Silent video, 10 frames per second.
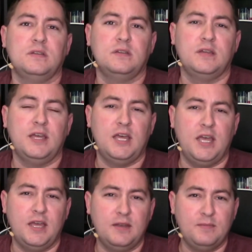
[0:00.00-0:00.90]

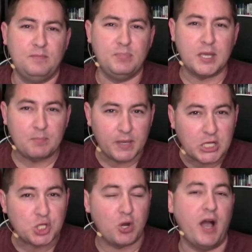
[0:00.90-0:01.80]
and big
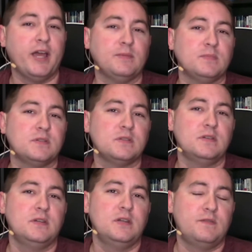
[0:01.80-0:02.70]
picture items
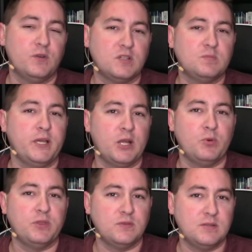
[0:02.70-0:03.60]
for explaining what
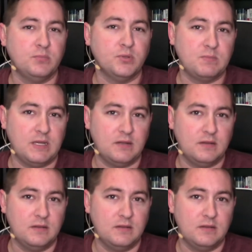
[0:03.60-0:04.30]
those symbols mean?